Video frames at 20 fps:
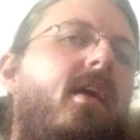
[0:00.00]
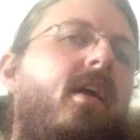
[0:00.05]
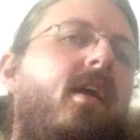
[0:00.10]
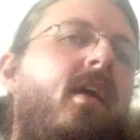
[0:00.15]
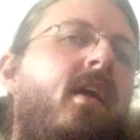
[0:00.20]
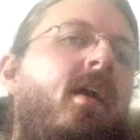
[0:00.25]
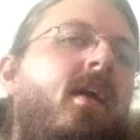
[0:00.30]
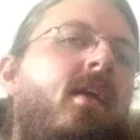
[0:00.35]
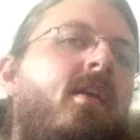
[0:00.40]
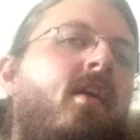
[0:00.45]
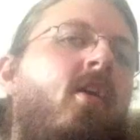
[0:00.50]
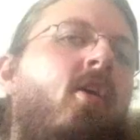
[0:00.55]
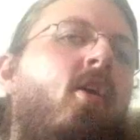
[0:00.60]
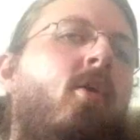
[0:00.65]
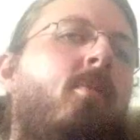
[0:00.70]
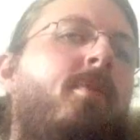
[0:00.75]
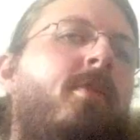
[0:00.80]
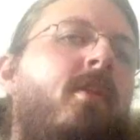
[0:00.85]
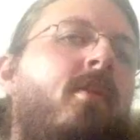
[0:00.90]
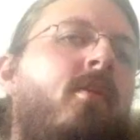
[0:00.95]
And I
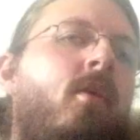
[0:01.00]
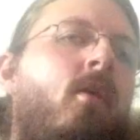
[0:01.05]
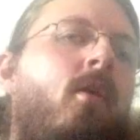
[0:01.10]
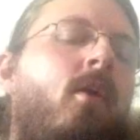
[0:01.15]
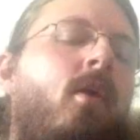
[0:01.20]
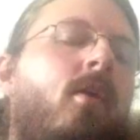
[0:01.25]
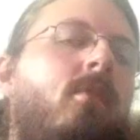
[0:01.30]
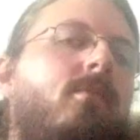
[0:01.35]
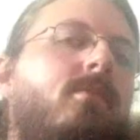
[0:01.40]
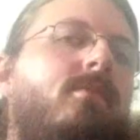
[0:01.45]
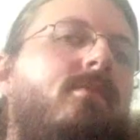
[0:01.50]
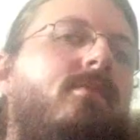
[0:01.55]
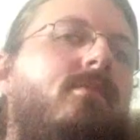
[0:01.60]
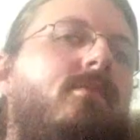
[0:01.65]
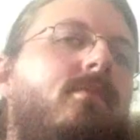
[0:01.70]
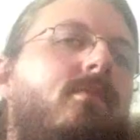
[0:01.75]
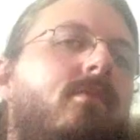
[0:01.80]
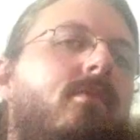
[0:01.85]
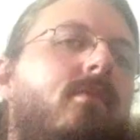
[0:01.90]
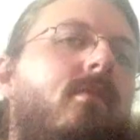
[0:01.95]
opened the door,
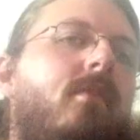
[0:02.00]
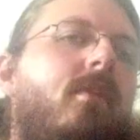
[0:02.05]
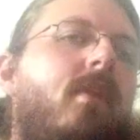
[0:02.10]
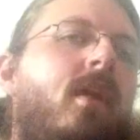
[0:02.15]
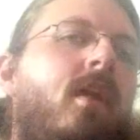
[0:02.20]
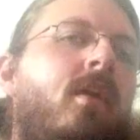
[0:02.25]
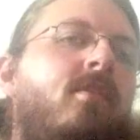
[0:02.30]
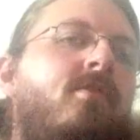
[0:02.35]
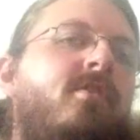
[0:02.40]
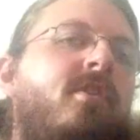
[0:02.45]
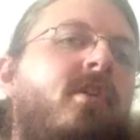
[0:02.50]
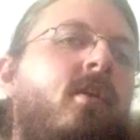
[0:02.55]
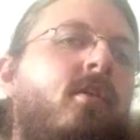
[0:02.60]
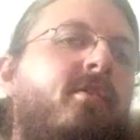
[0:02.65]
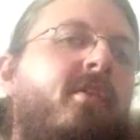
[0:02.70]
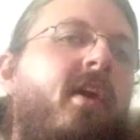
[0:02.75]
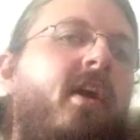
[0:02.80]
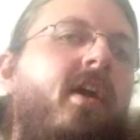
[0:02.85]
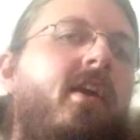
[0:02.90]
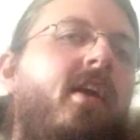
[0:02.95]
and she goes,
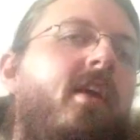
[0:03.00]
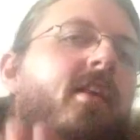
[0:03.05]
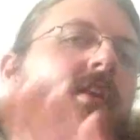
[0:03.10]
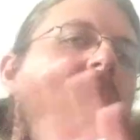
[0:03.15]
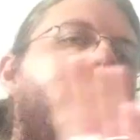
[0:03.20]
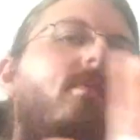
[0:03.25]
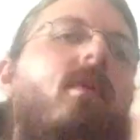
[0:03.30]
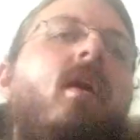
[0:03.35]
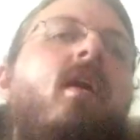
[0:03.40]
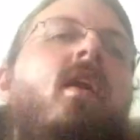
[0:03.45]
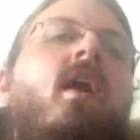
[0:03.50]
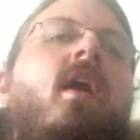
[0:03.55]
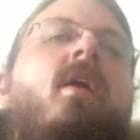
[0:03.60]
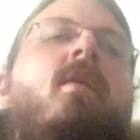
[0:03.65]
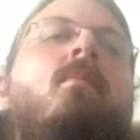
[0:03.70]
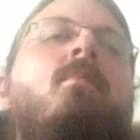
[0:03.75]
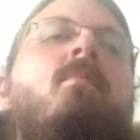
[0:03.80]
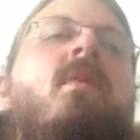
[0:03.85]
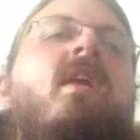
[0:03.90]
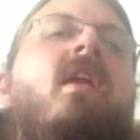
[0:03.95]
"Hi, Nathan," and I
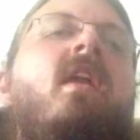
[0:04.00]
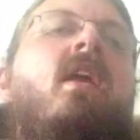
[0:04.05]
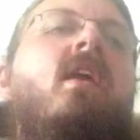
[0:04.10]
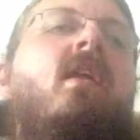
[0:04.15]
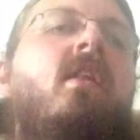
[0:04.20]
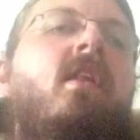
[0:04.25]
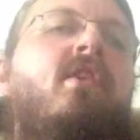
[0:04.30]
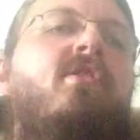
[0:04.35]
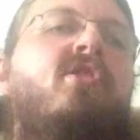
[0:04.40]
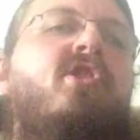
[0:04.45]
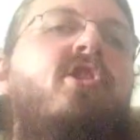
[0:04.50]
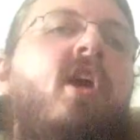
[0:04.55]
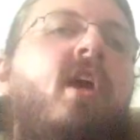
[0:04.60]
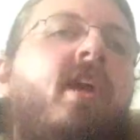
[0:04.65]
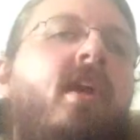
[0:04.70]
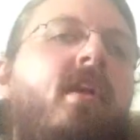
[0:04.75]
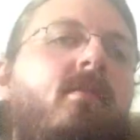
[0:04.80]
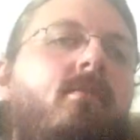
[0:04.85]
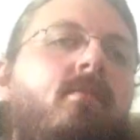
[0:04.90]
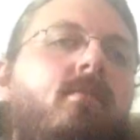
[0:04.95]
immediately shut
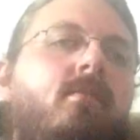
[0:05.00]
it.